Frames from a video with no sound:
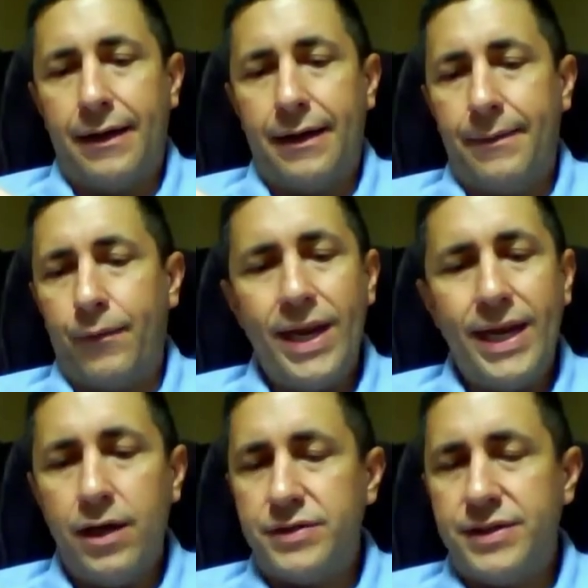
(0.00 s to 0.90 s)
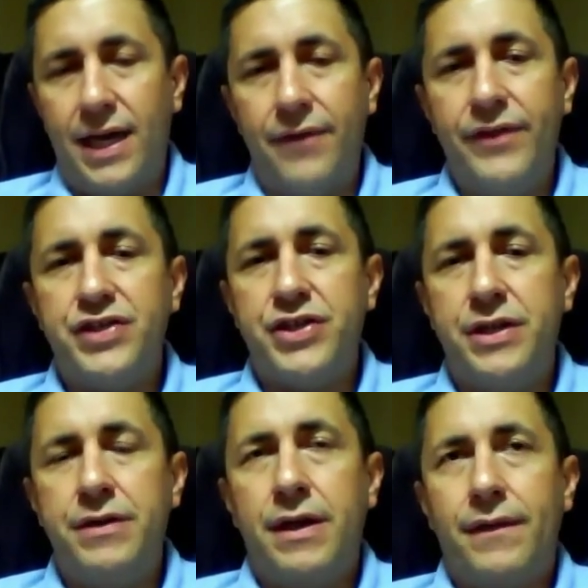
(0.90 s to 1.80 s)
radio,
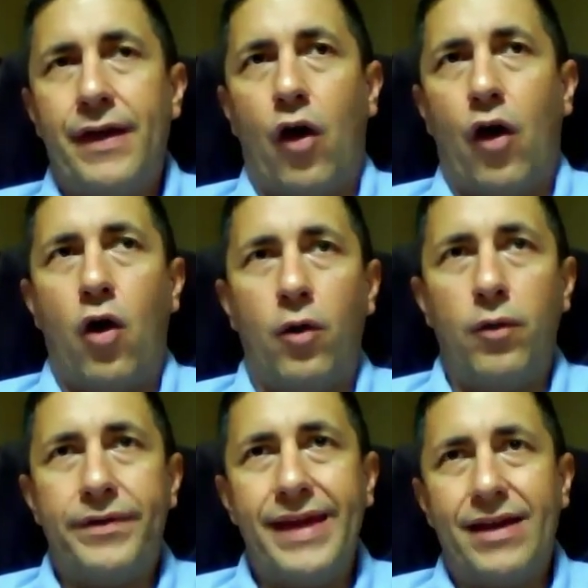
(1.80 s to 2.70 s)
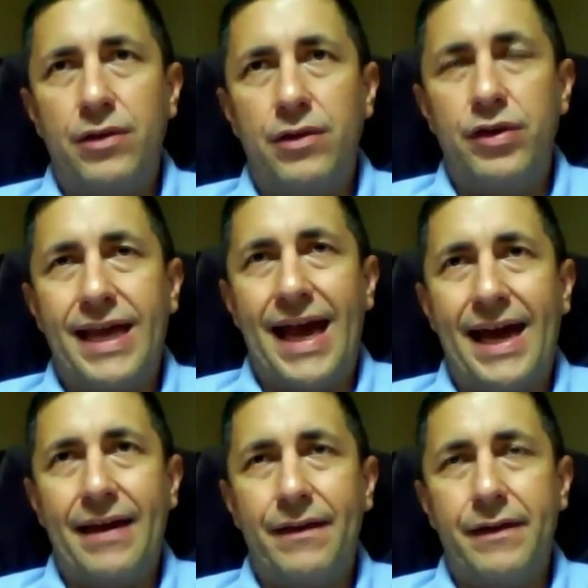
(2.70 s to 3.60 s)
television, that all take a look
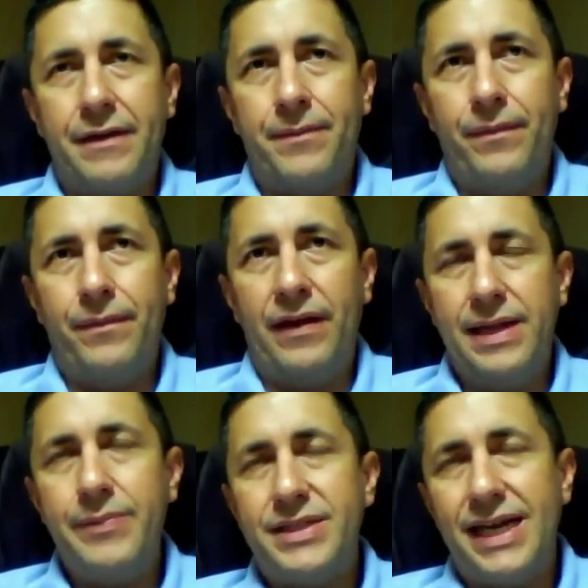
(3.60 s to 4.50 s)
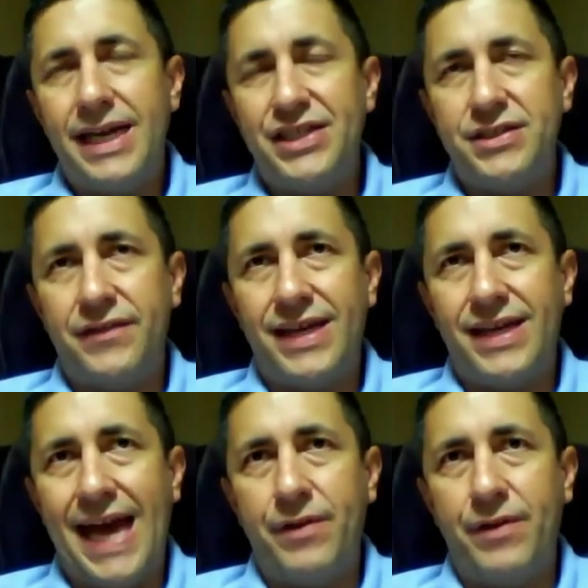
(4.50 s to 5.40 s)
at the limitations of a
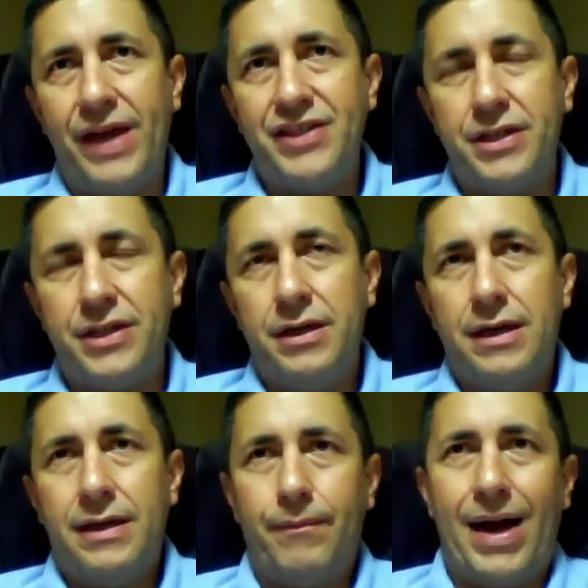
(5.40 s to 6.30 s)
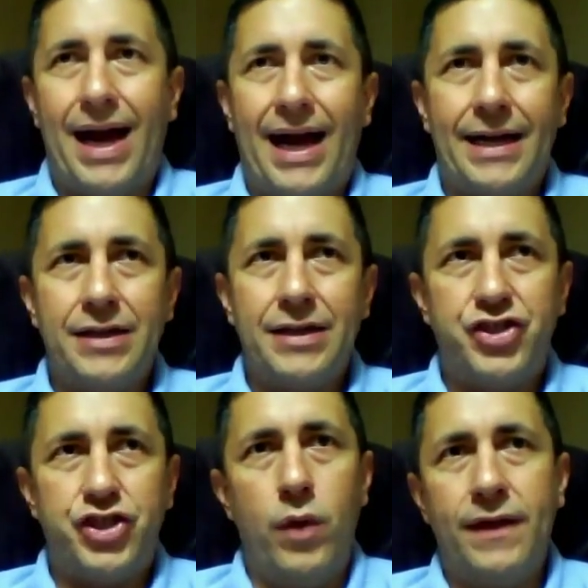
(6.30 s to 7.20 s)
captive agent by
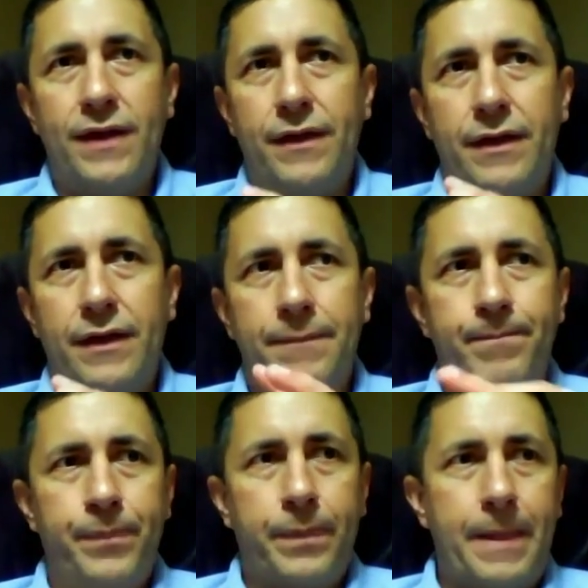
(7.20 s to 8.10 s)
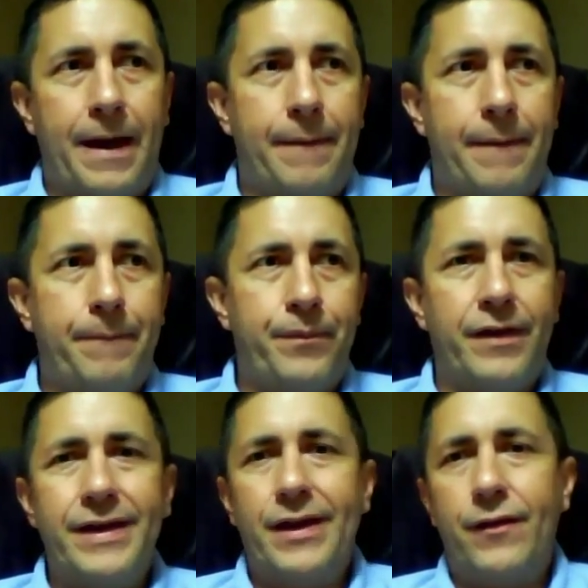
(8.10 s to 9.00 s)
showing that
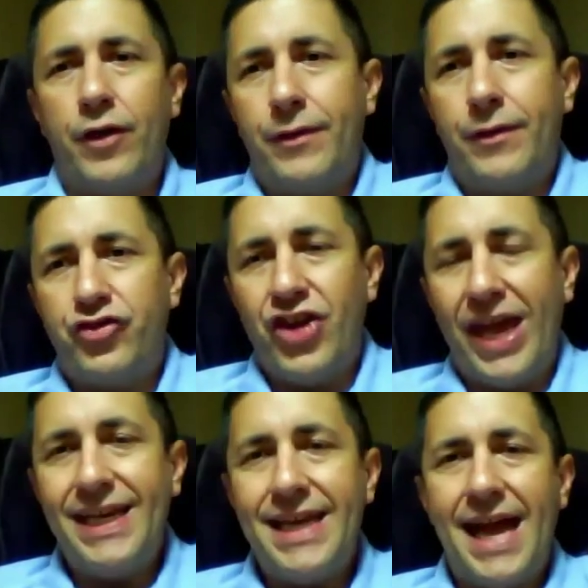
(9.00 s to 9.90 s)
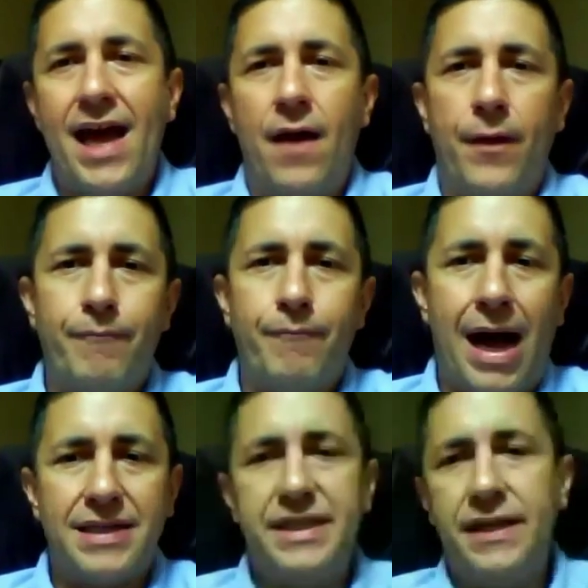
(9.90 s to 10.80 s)
they're chained down, they're
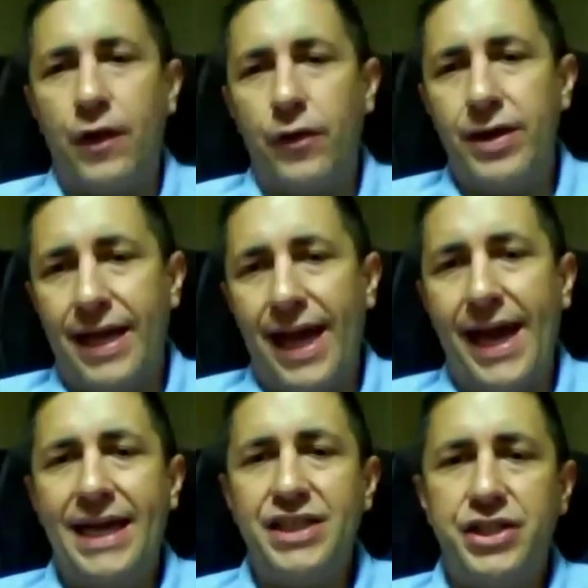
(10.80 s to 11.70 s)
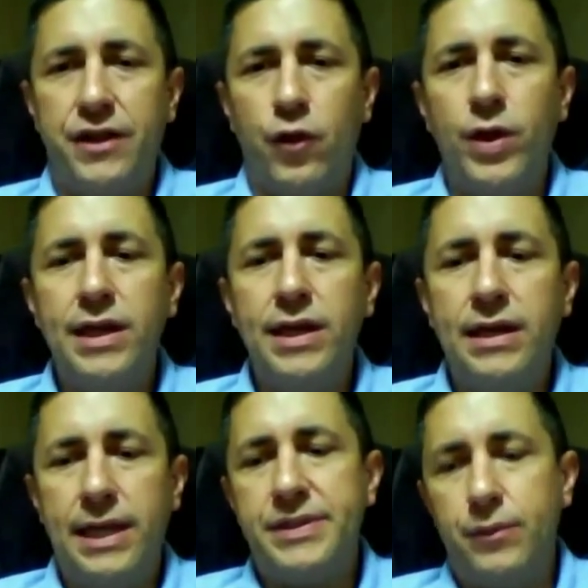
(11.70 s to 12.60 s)
boxed in, they're in a cage. They're really
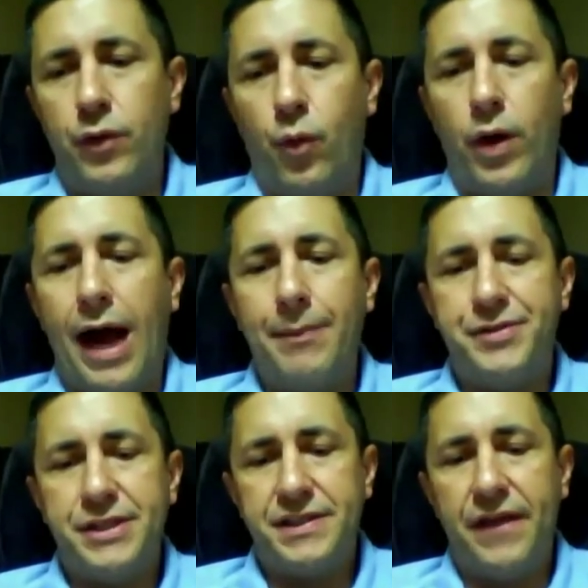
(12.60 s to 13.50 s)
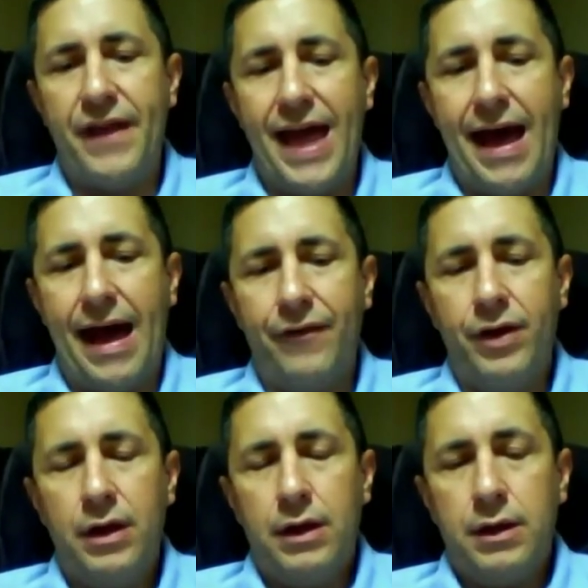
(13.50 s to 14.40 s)
limited with what options that they have.
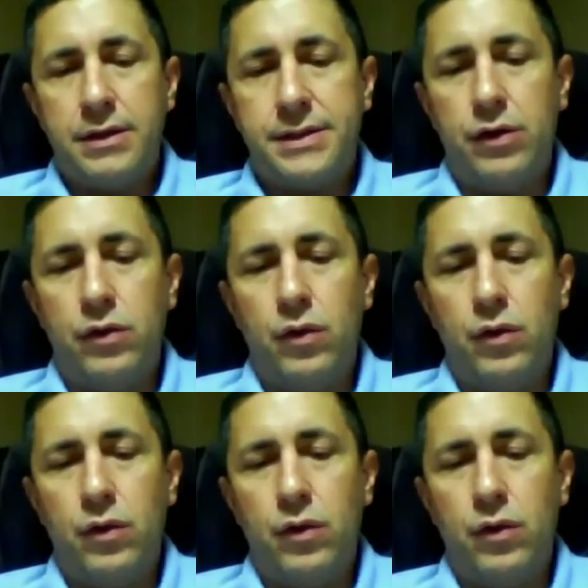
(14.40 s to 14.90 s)
So